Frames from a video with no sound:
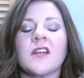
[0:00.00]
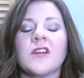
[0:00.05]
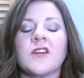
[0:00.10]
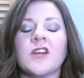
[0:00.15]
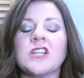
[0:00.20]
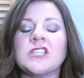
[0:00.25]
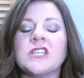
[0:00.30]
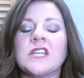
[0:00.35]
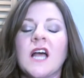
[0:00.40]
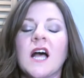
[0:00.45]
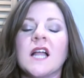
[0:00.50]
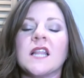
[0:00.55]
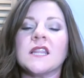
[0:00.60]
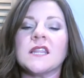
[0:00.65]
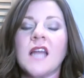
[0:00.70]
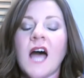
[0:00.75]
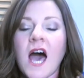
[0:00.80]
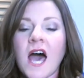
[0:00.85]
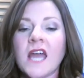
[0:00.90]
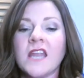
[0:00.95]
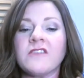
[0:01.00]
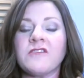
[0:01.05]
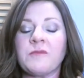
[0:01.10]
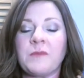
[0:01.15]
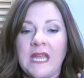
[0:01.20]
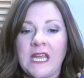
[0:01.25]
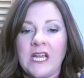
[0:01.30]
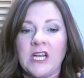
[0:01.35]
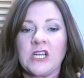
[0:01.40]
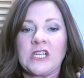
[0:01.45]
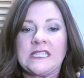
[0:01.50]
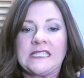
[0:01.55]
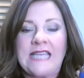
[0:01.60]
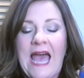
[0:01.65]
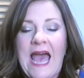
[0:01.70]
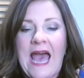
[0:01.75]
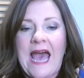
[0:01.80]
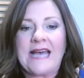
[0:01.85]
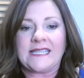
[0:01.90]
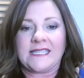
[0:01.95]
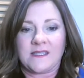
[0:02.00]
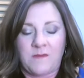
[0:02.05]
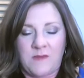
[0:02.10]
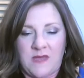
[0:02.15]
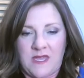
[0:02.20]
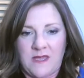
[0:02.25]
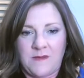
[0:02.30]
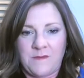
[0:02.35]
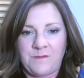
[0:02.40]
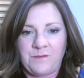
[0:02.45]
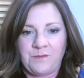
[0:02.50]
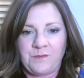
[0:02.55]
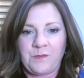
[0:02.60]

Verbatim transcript: Gretchen, a lot of parents ask me